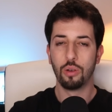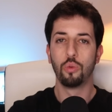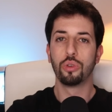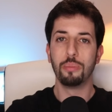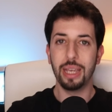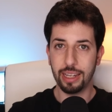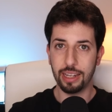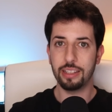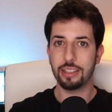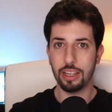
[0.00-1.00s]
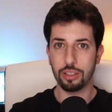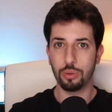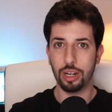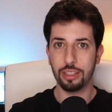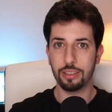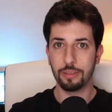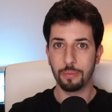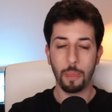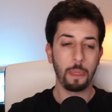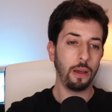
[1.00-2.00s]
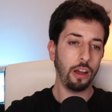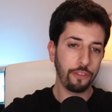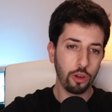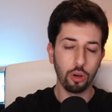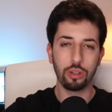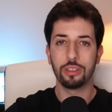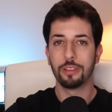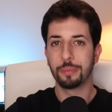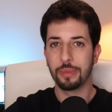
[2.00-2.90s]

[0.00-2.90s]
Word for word: Wouldn't make any sense, right? Of course,